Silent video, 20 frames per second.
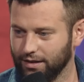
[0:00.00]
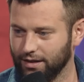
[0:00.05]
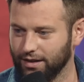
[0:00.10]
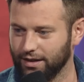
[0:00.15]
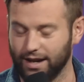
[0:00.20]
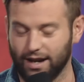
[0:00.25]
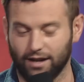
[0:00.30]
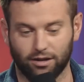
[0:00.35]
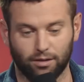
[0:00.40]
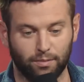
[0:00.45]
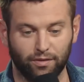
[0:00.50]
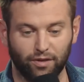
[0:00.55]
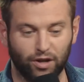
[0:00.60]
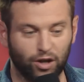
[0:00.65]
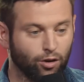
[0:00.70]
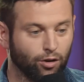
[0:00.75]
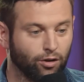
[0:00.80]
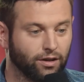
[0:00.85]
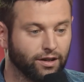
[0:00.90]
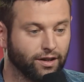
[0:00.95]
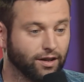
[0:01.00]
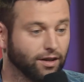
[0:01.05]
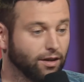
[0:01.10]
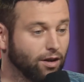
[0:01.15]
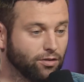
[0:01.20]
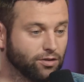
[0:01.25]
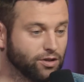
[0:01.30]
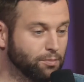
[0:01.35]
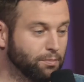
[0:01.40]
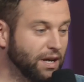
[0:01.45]
And how come every girl here
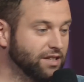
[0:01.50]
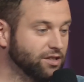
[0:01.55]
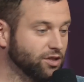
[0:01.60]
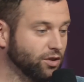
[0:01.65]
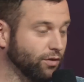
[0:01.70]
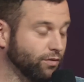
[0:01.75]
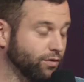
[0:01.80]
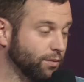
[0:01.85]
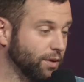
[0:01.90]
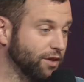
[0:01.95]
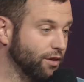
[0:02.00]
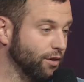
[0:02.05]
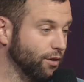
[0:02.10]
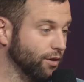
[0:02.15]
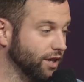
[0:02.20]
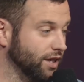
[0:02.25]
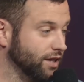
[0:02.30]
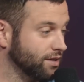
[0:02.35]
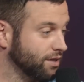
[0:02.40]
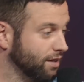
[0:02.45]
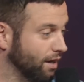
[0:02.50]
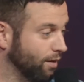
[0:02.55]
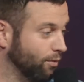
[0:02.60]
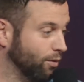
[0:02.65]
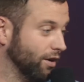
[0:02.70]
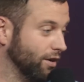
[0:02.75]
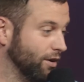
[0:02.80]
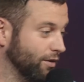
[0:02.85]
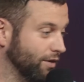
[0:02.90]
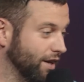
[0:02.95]
owns a bicycle from the 30s? I
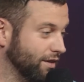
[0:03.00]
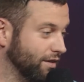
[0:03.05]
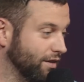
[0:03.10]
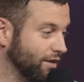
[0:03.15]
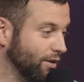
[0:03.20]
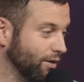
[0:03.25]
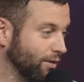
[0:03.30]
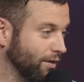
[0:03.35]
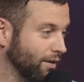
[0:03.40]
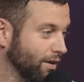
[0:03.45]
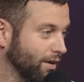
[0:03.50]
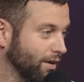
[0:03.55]
wanna know that too.